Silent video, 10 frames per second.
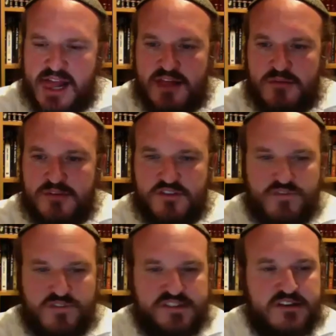was the
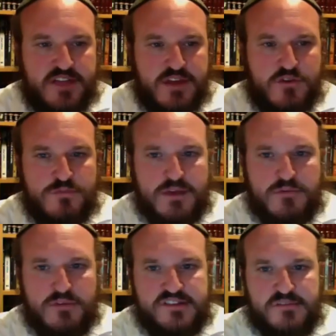first year that Uman
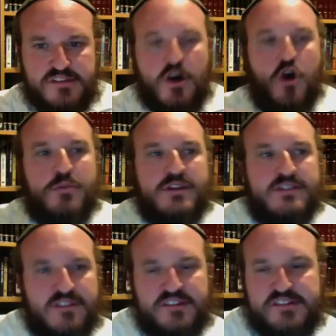was open to
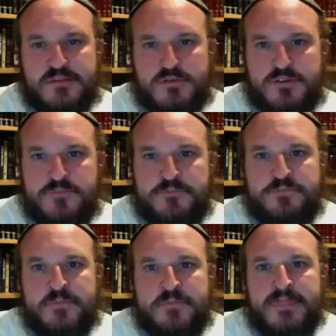the tzibur.
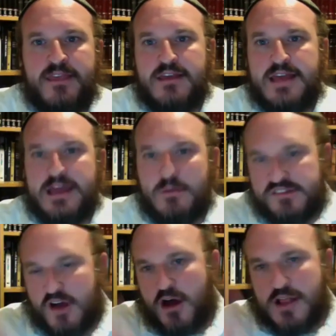It was
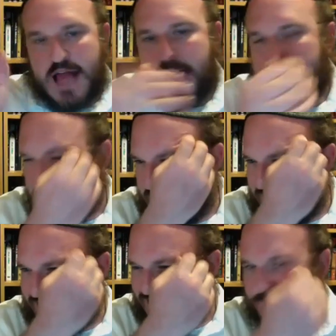all happening
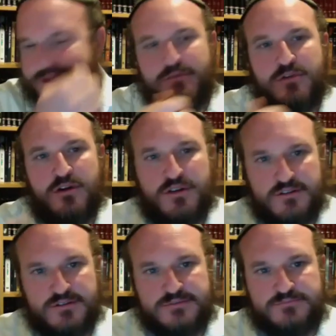in Meron.
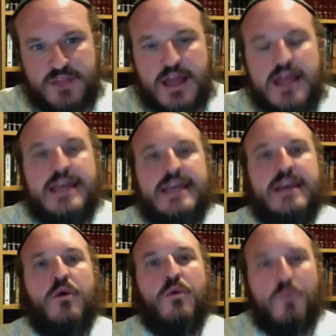
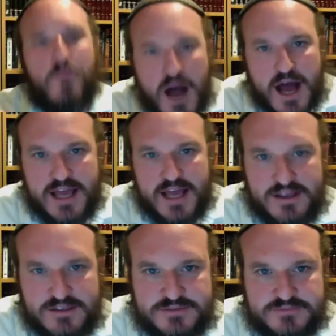Why?
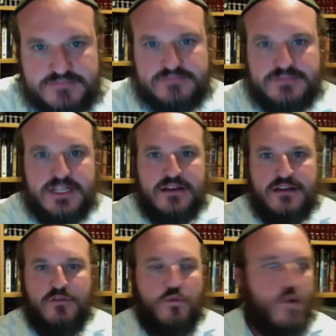
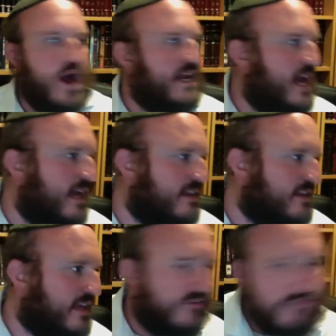Why not
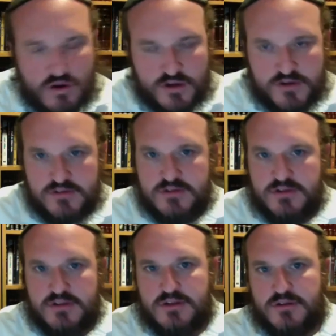Hebron?
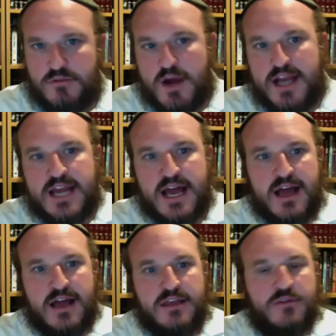Why
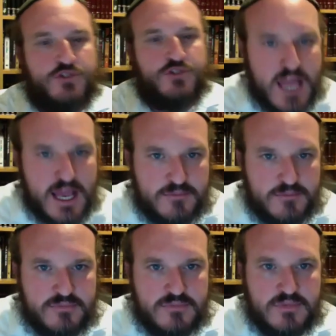not Yerushalayim?
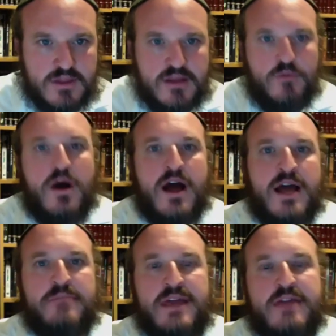
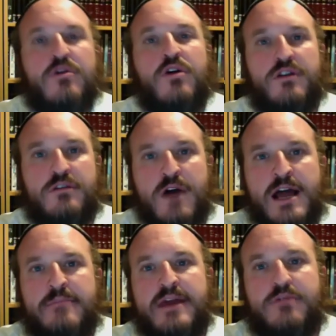Why Meron? Why
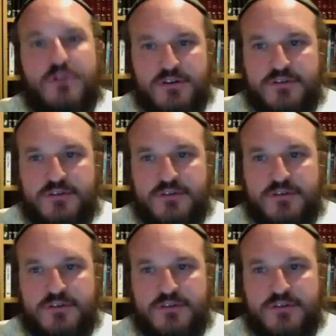Meron?